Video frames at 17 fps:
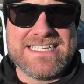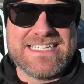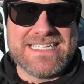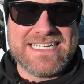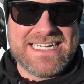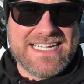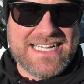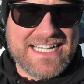
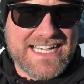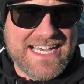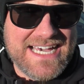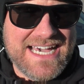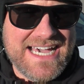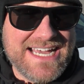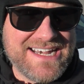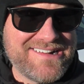
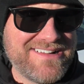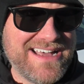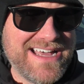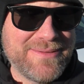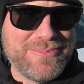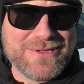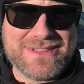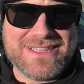I don't know how
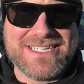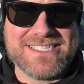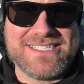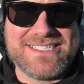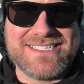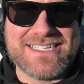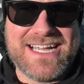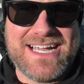to put
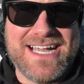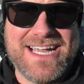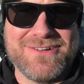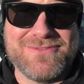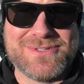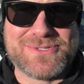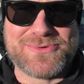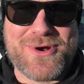this. I
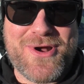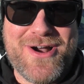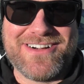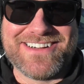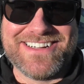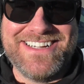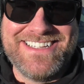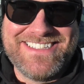was
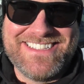wrong.